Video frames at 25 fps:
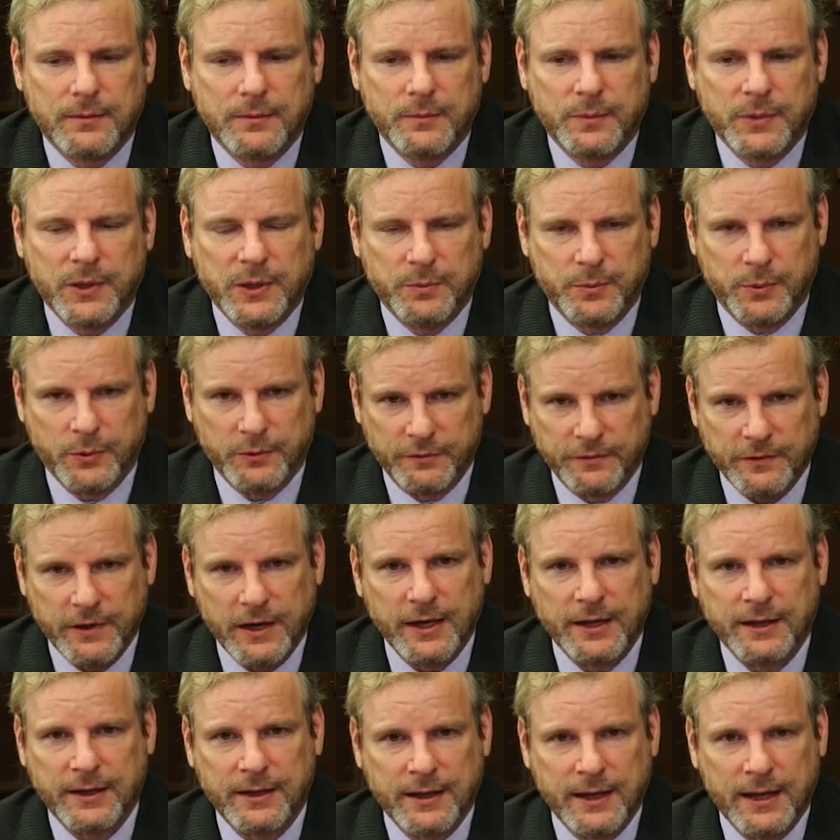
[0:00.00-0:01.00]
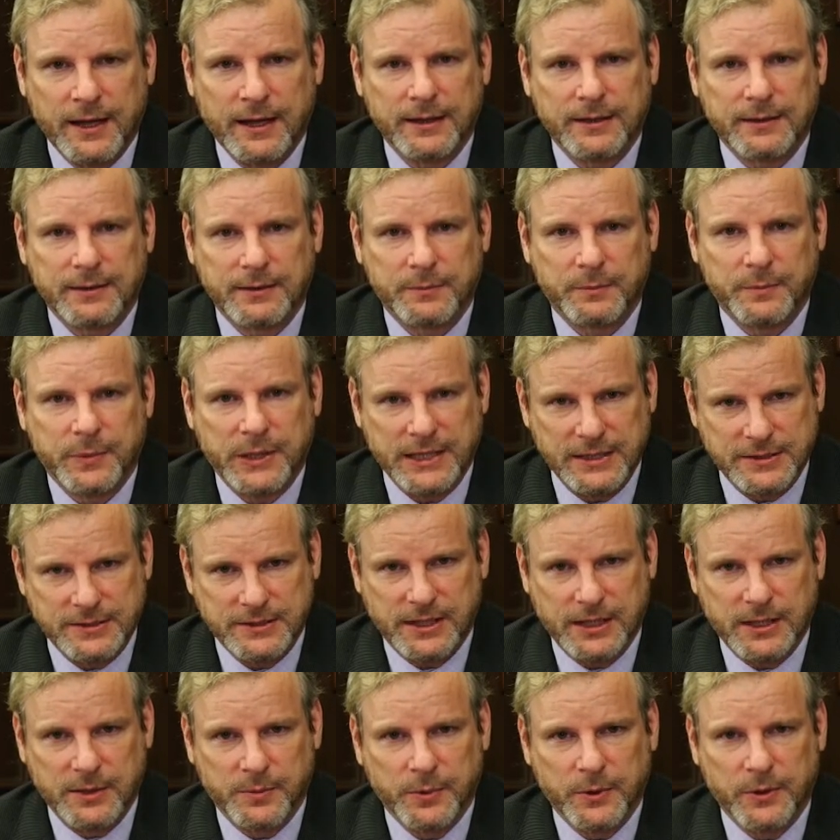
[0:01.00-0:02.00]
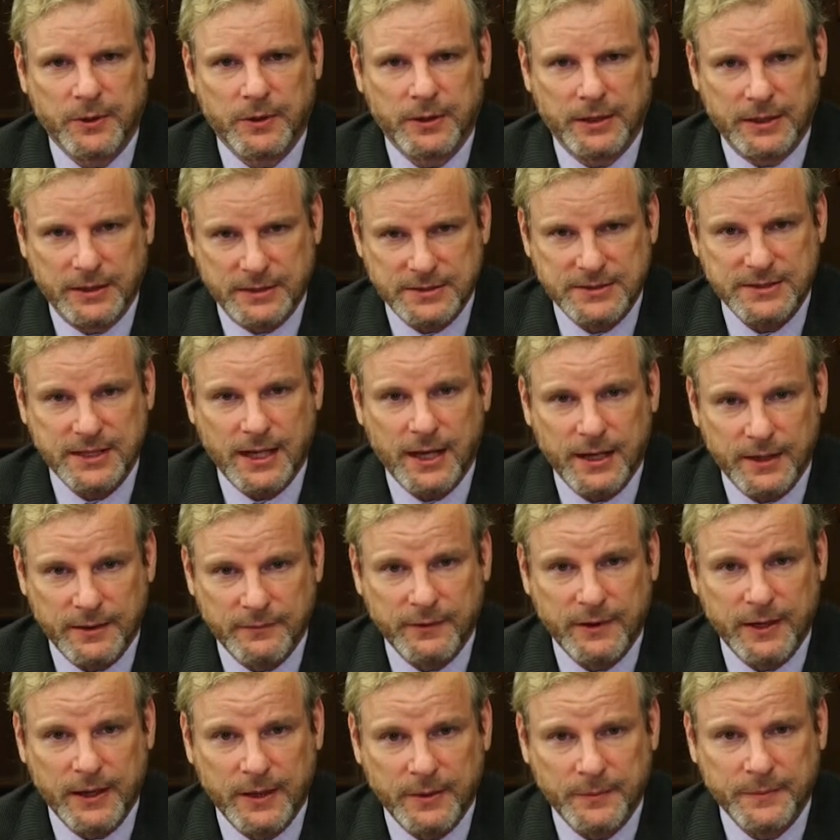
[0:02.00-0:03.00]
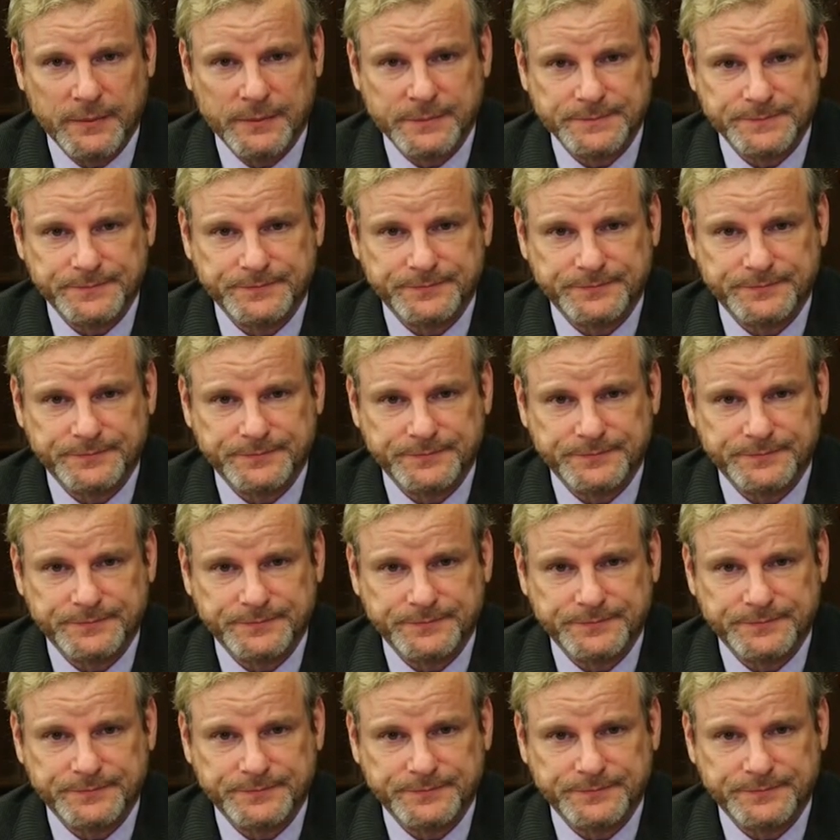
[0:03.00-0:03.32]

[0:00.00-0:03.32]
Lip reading: people find that peacekeeper inside of them